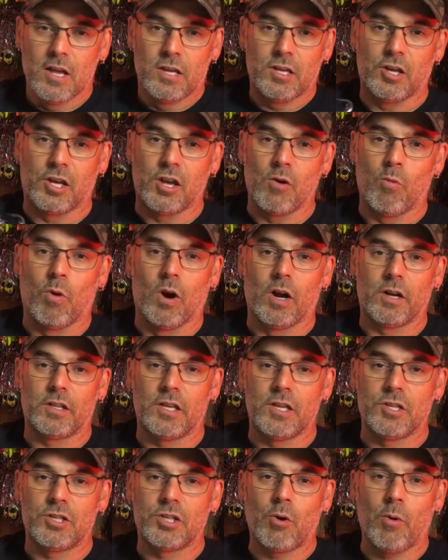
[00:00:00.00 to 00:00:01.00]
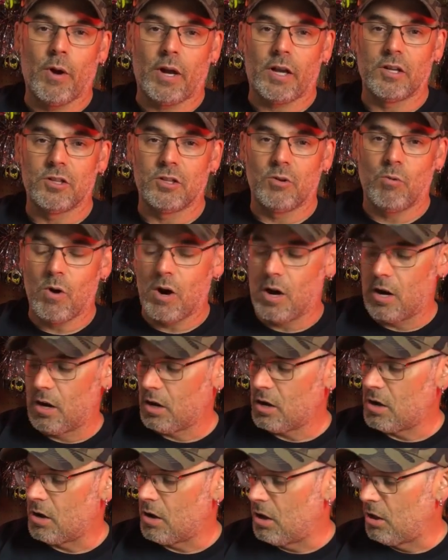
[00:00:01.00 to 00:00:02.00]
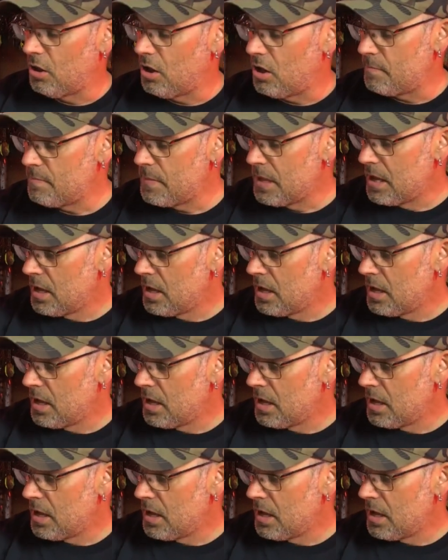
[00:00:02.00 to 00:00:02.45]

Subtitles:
You can work these quick in the water column.